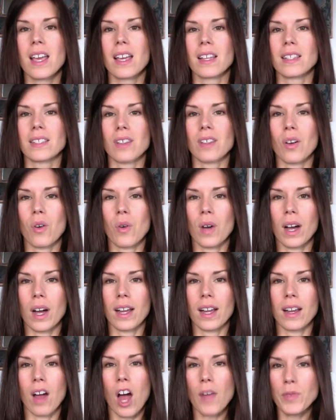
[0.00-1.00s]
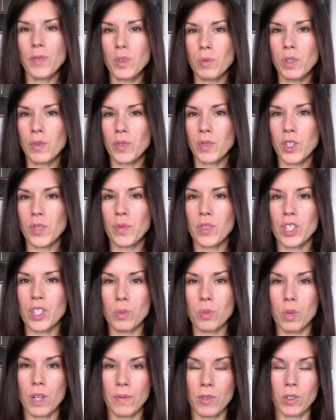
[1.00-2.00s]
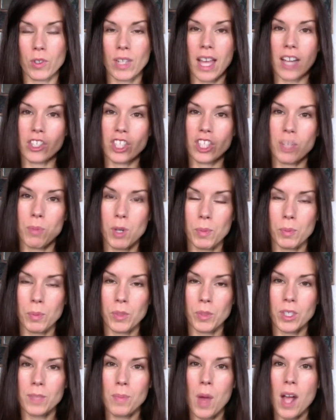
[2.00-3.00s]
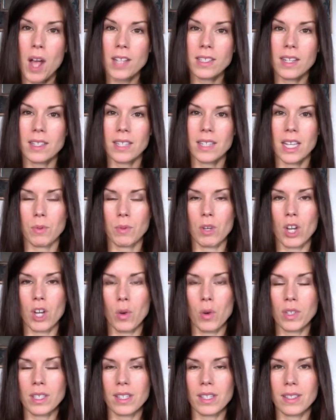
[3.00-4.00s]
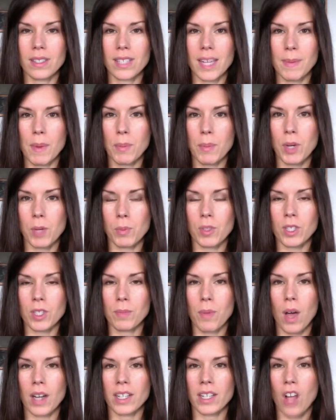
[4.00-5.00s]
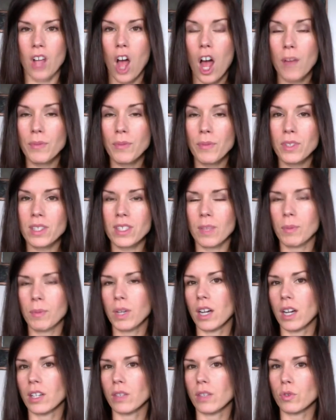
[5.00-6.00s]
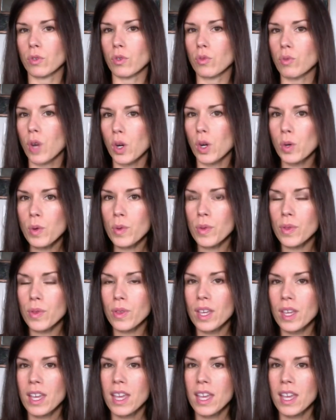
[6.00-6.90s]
So I often refer for this one if there's actually purple spots, because as we know in TCM, a purple spot is often some kind of growth,